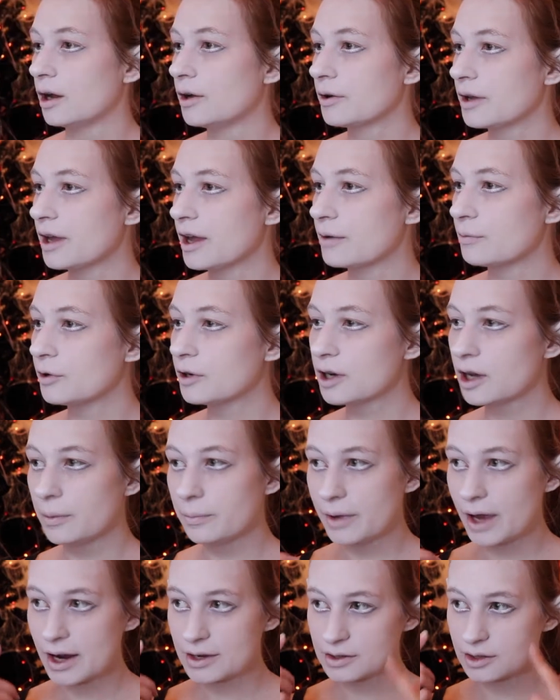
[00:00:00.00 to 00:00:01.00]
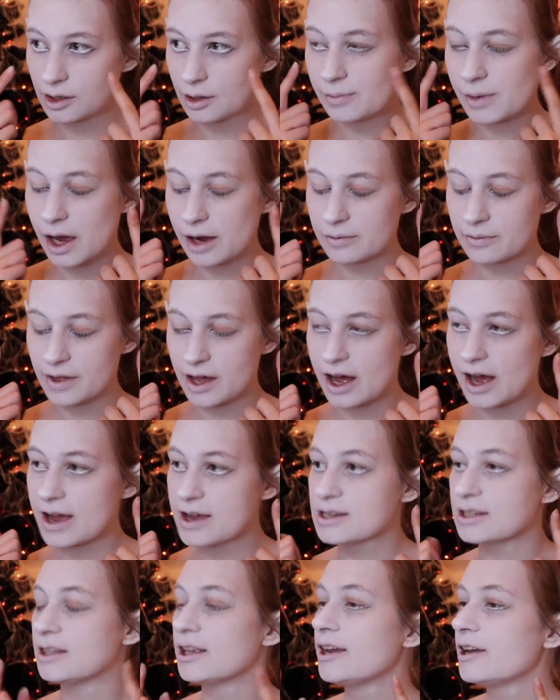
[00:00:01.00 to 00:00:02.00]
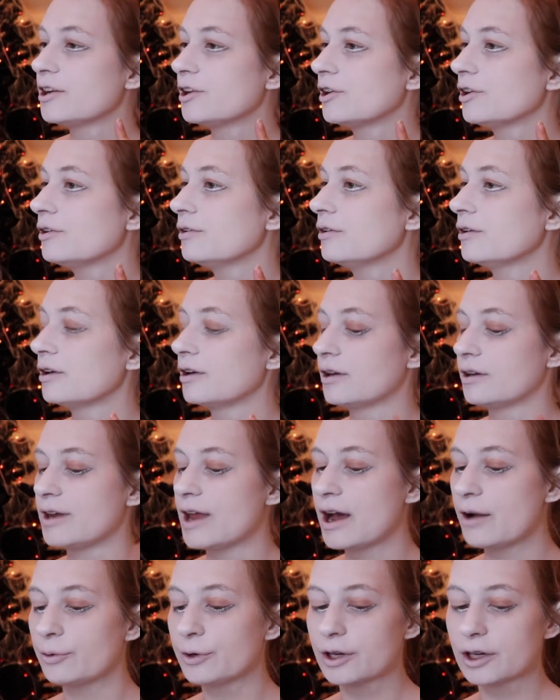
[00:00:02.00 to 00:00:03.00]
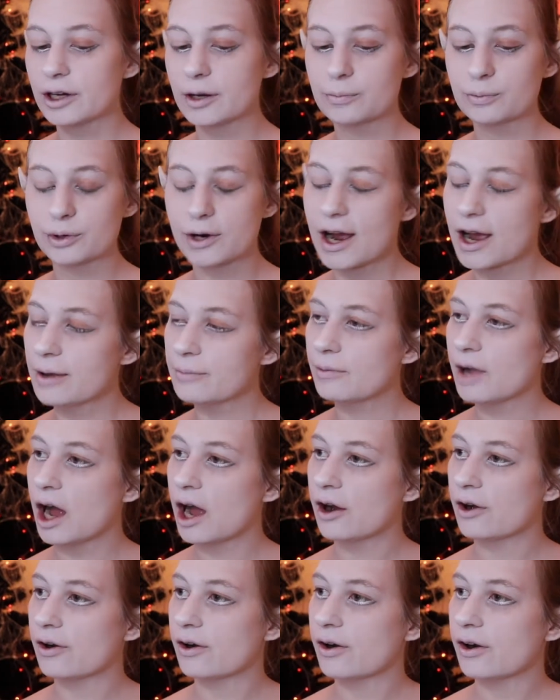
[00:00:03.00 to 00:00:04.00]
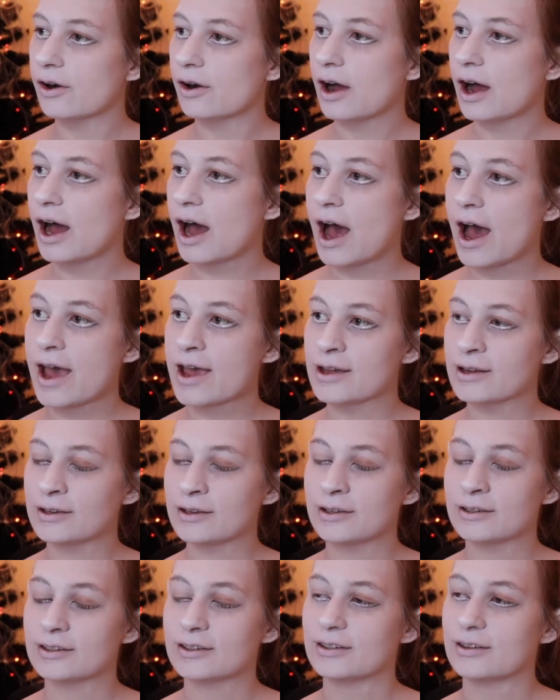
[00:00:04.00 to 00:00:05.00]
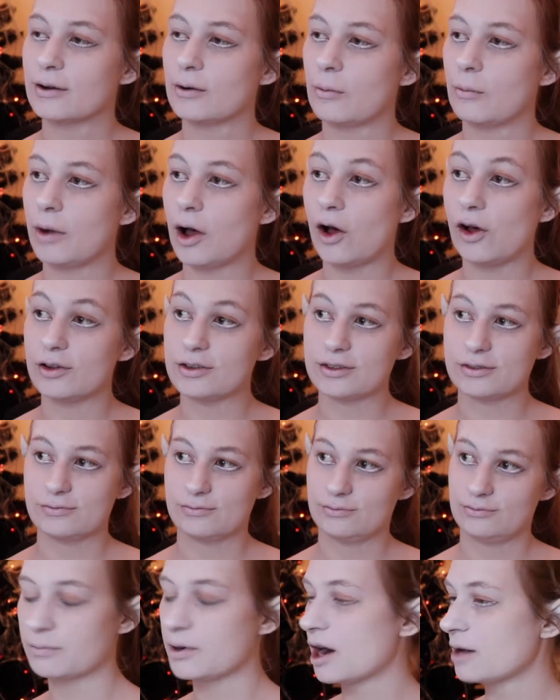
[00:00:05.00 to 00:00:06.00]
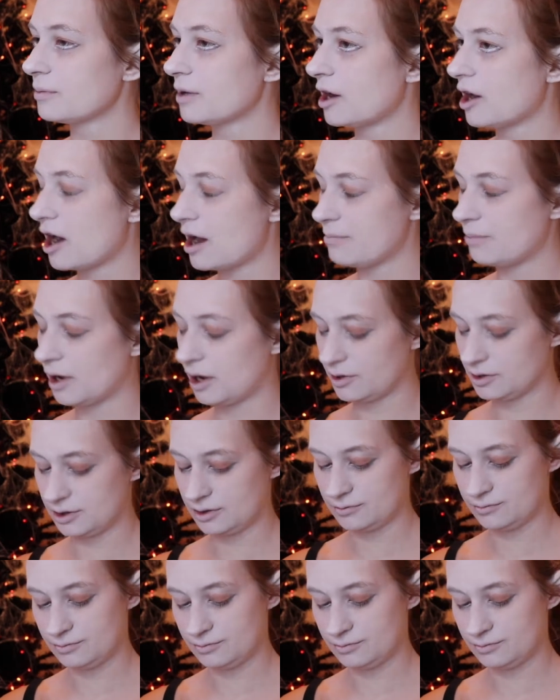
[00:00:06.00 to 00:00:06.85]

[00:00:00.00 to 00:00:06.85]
Okay, we'll come back to the bottom of the eyes later. Now we're gonna prime our eyeballs. Prime our eyeballs.